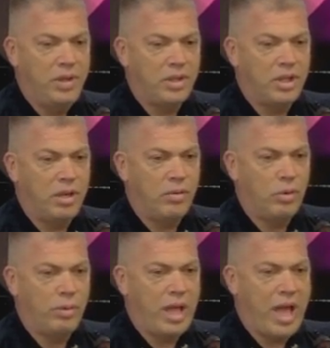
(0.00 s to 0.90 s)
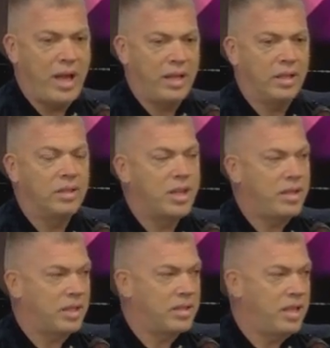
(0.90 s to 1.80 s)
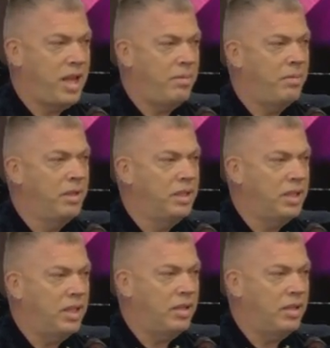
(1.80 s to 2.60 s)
This year, we'll be adding Jessica's name